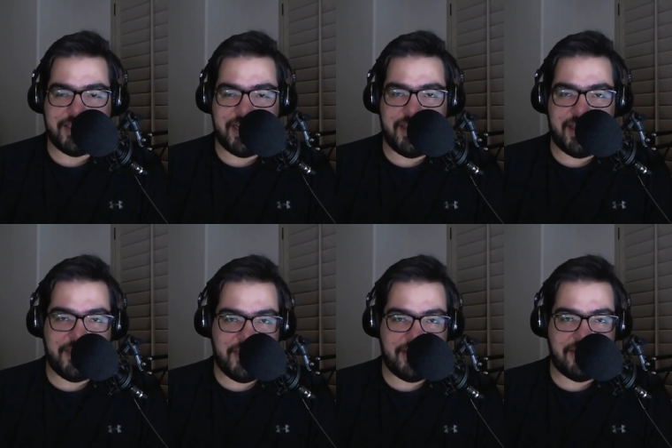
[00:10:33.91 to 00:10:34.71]
And I, I
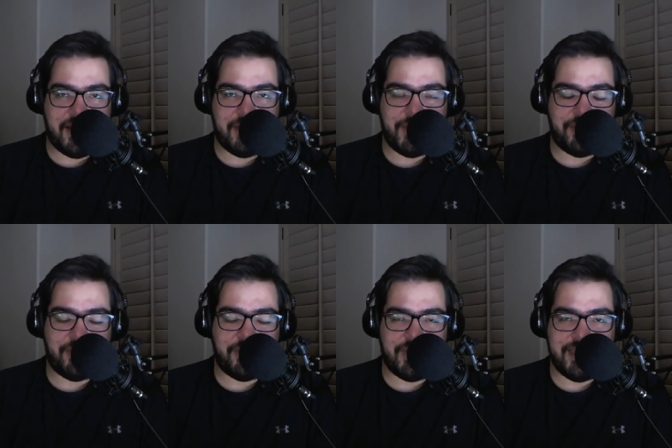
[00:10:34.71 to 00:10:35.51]
think a lot of people
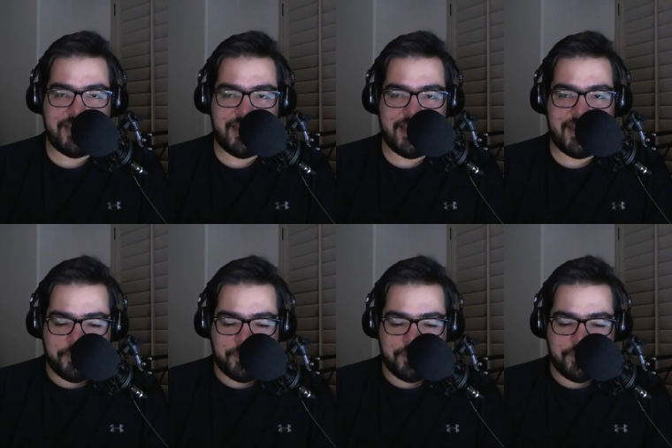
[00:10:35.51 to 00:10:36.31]
can relate to that.
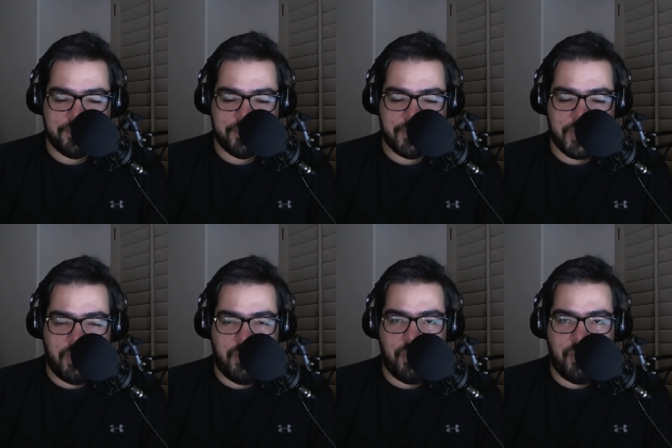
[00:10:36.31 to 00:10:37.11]

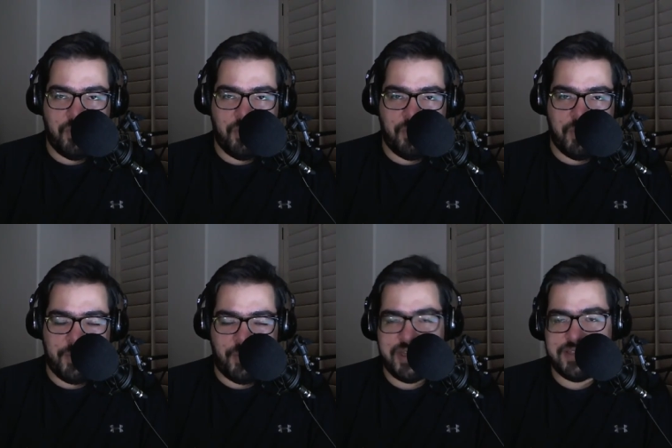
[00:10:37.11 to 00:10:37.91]
My
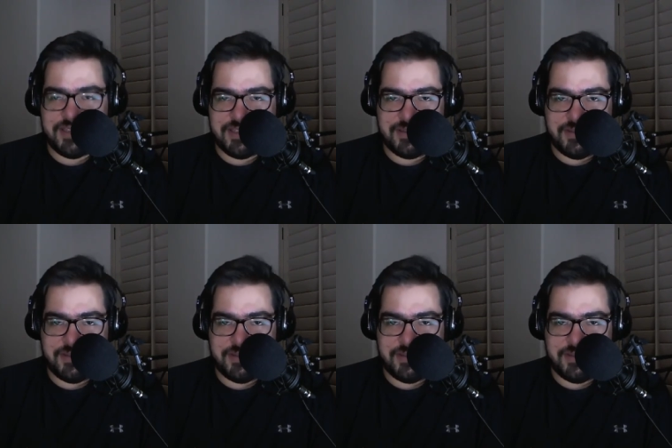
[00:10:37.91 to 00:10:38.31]
point is this.